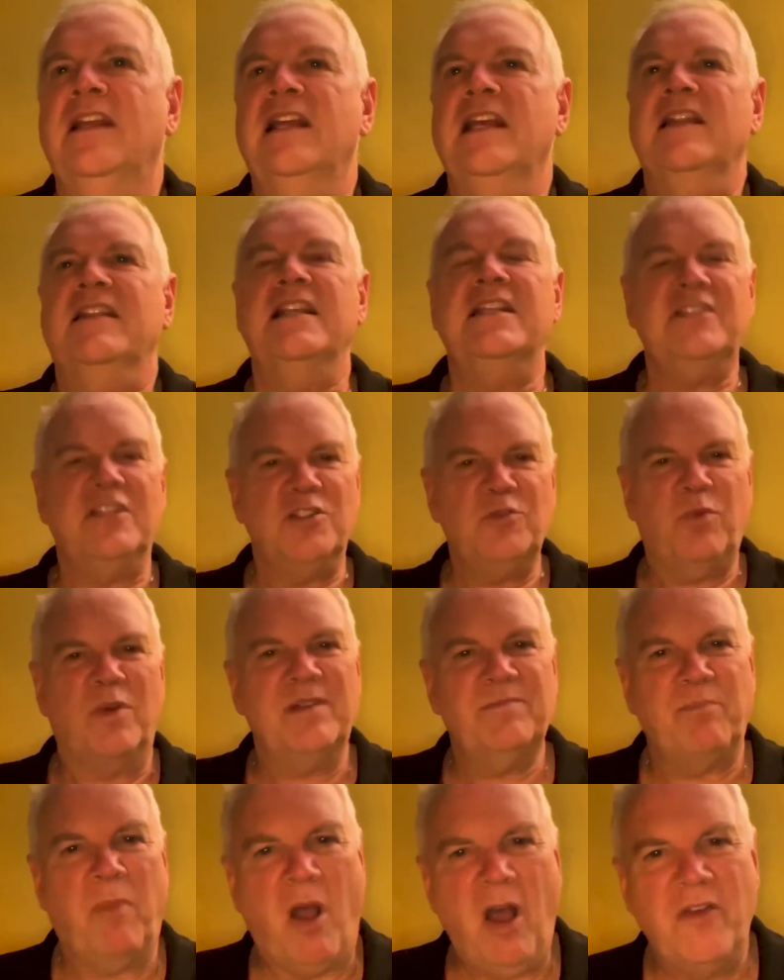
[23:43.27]
This is
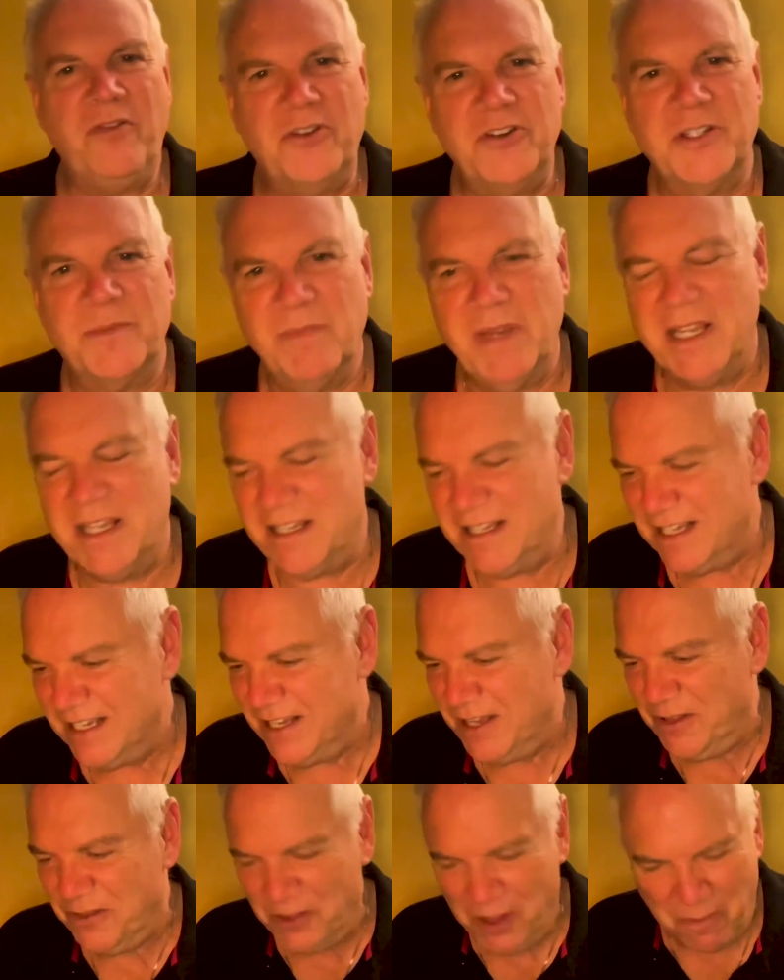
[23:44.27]
what bothers me
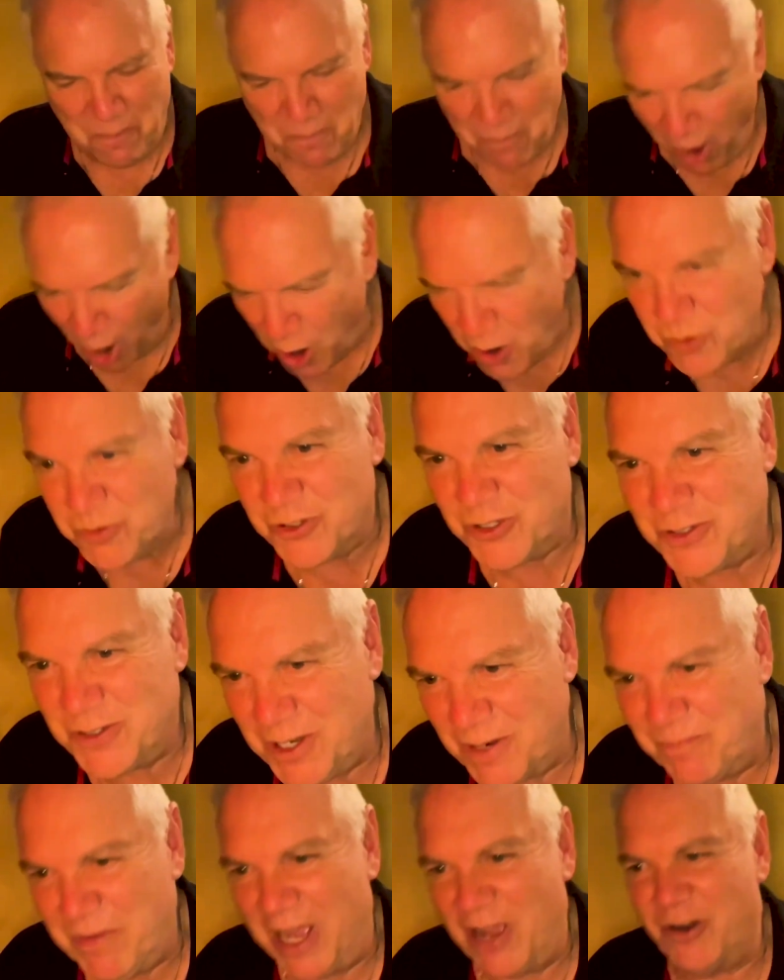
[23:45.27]
the most
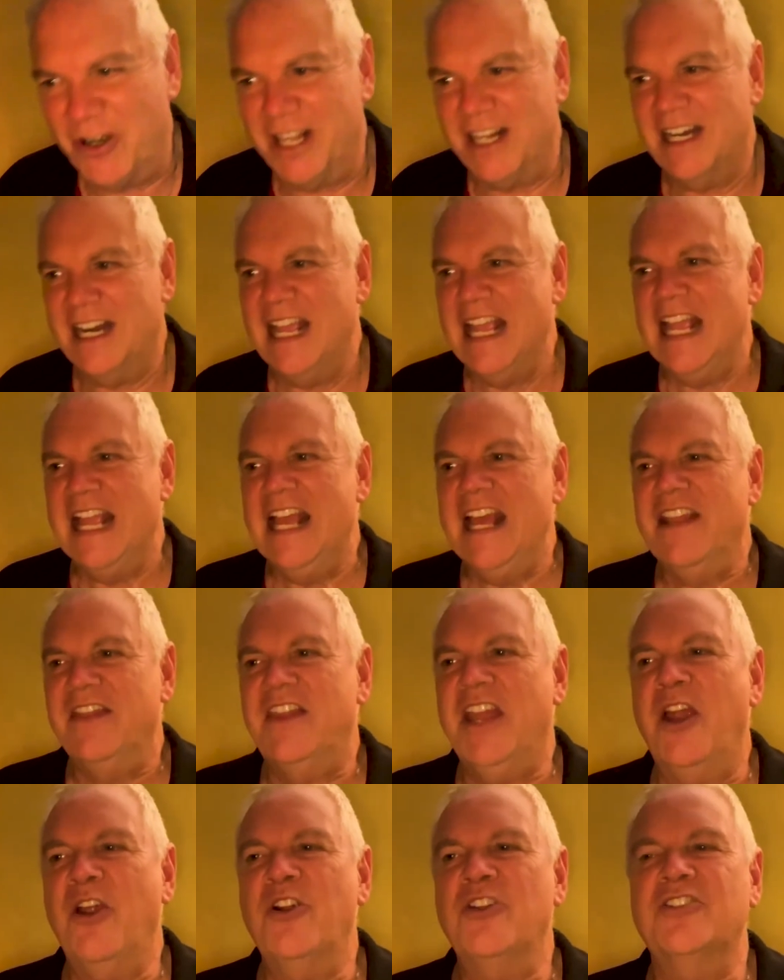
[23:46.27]
about it.
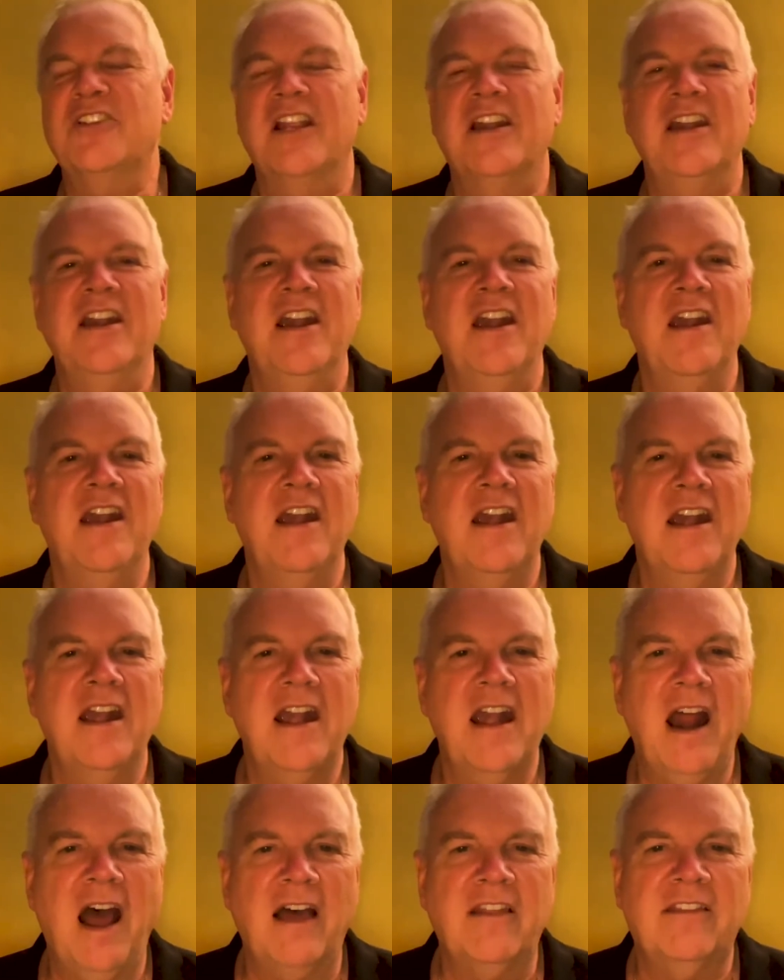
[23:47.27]
There's
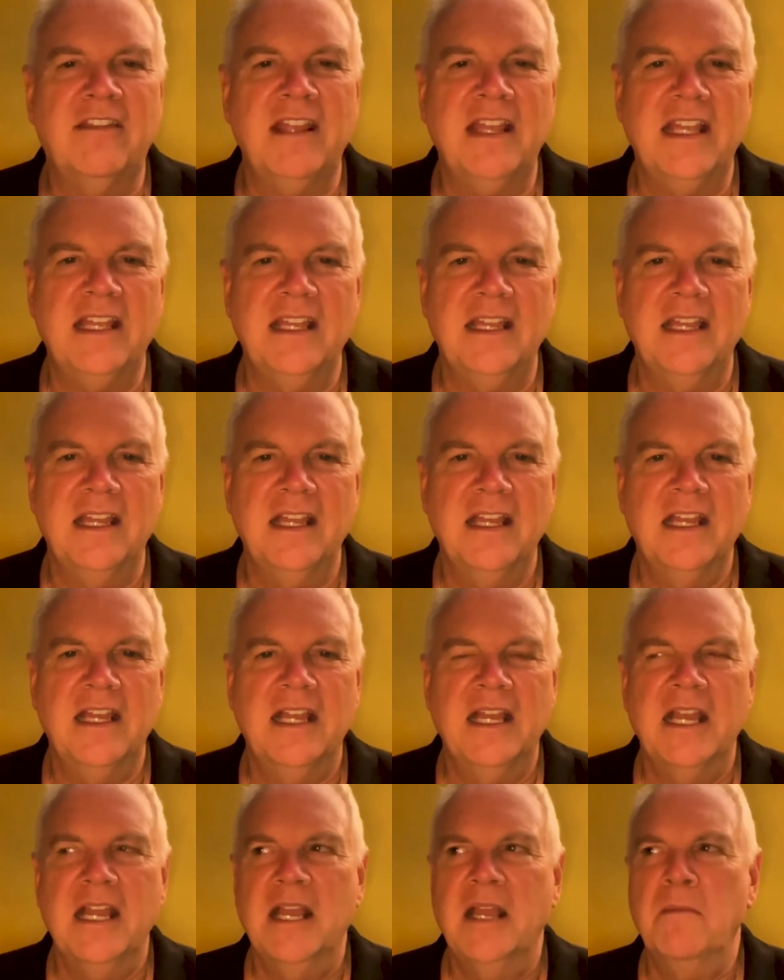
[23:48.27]
nothing
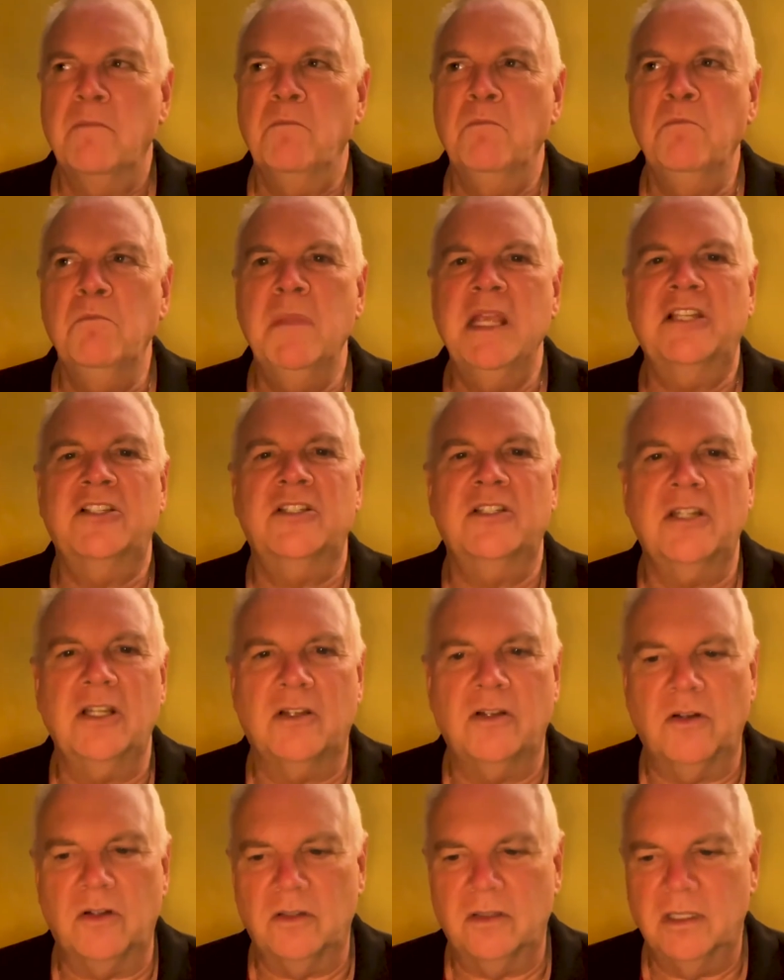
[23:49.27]

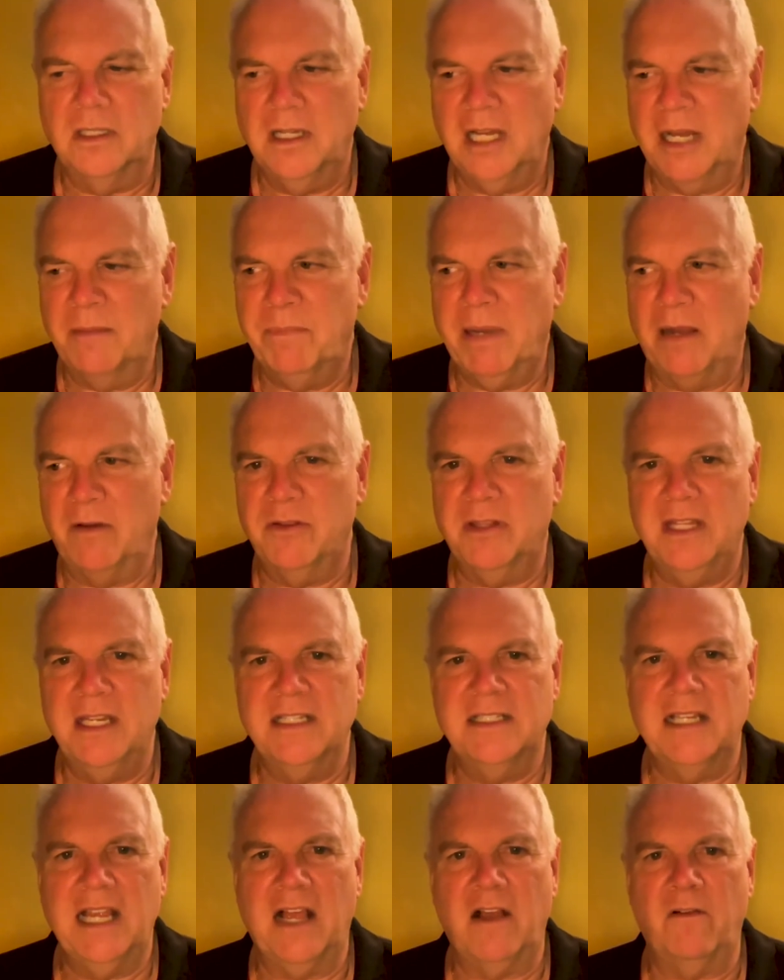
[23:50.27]
mystical about
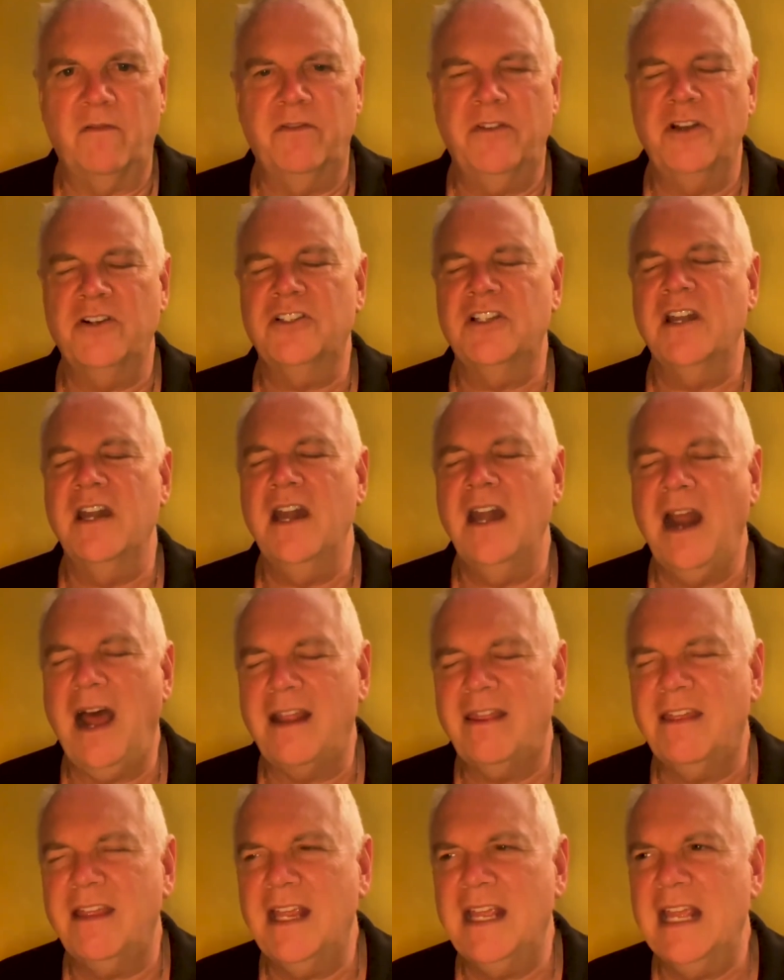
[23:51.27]
these elves. There's
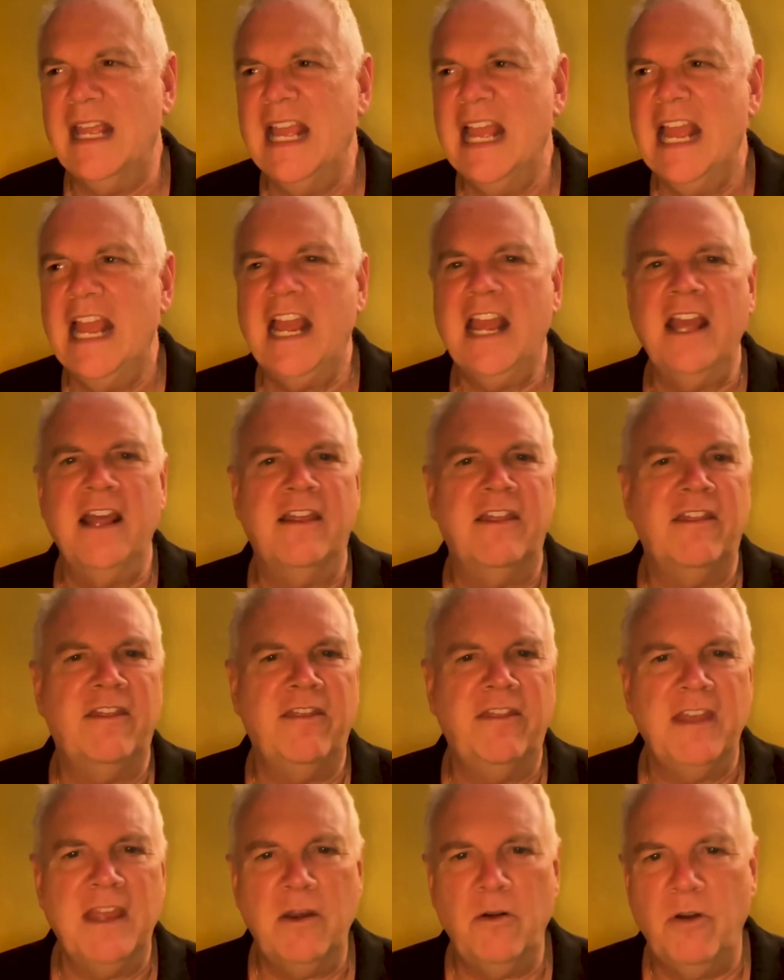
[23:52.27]
nothing
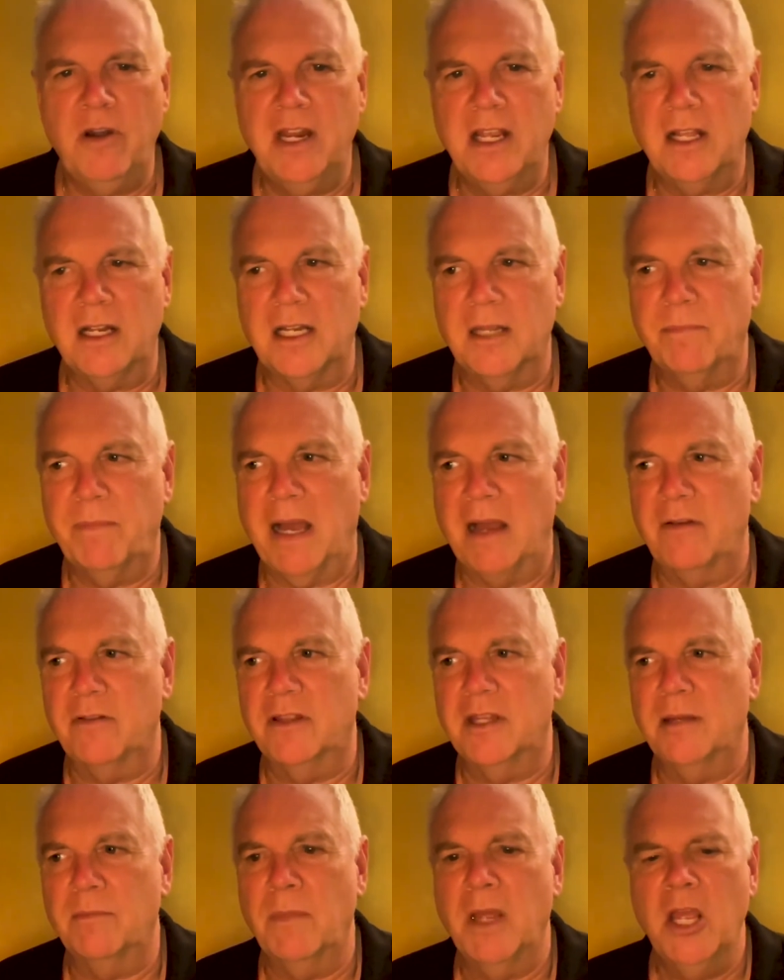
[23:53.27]
ethereal about
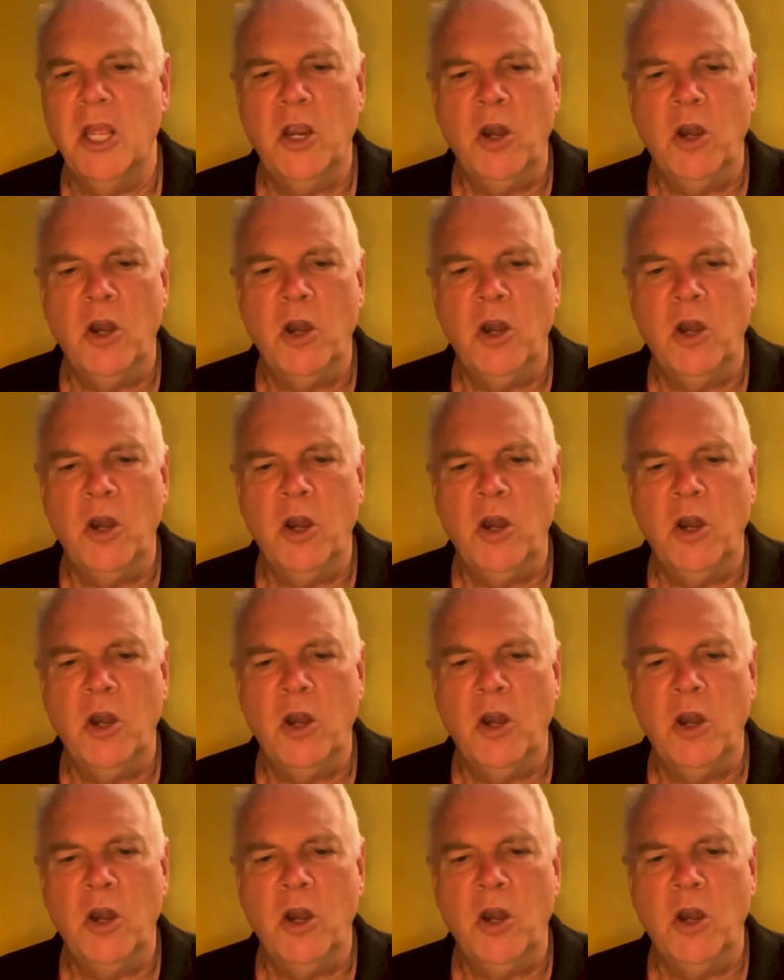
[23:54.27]
them.